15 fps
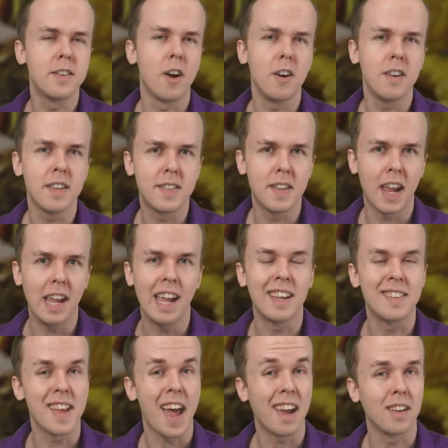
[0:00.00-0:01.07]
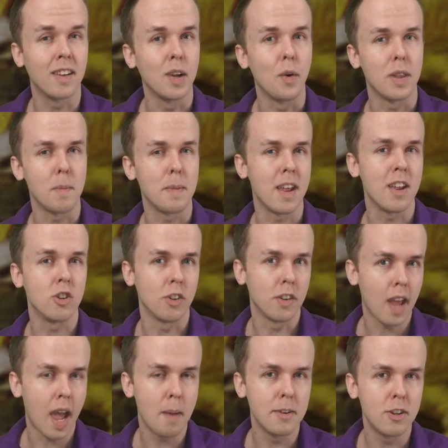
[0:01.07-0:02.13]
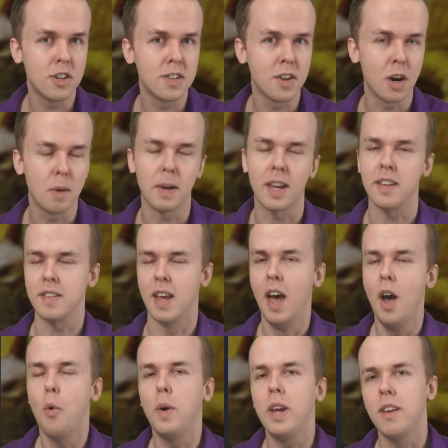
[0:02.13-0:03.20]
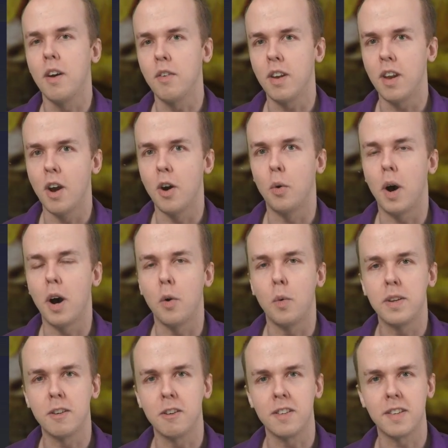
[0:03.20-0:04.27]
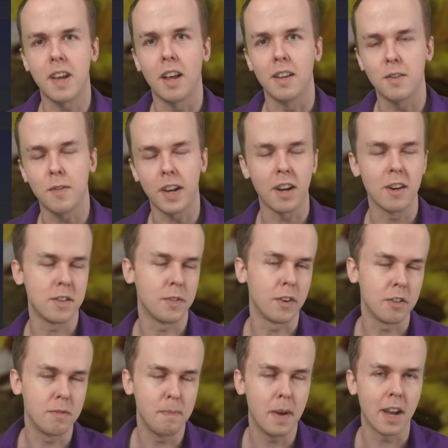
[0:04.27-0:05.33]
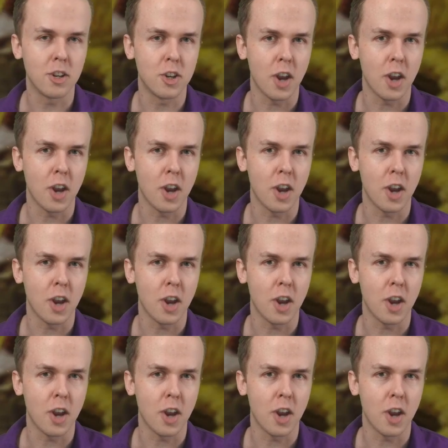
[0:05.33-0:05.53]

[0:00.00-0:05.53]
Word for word: It's hard to say exactly what the potential damages are because we don't know Wizards sales figures for